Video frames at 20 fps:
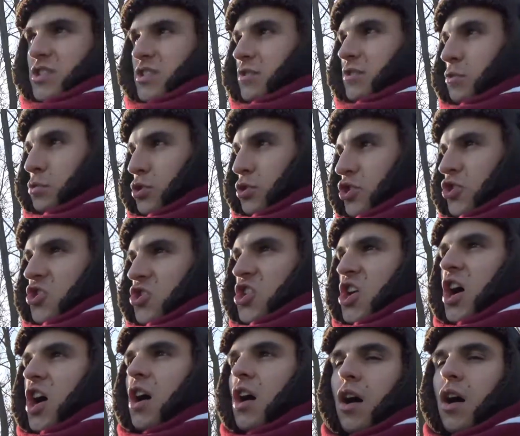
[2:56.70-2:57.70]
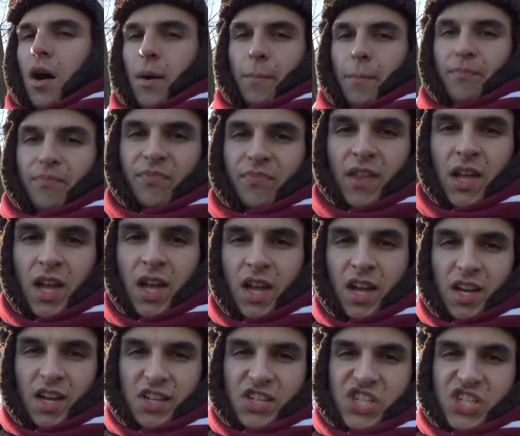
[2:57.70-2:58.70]
is called a charm
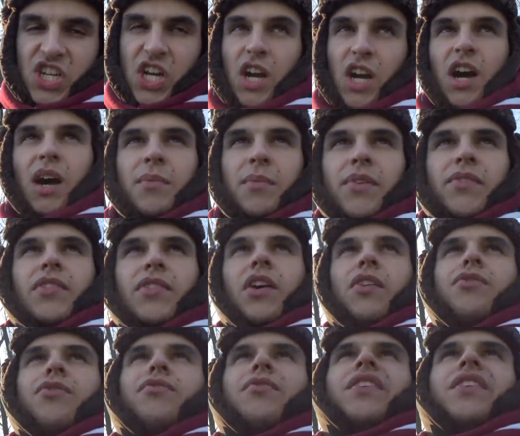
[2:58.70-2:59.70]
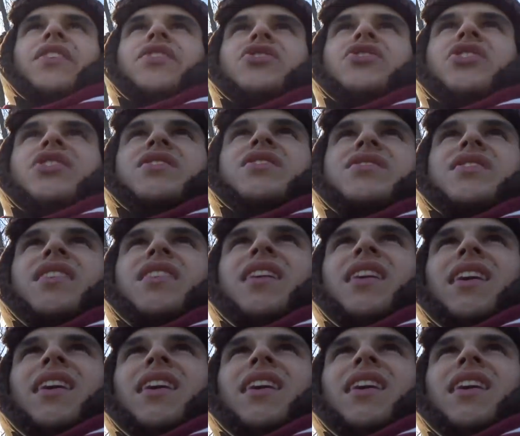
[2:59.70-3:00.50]
of goldfinches.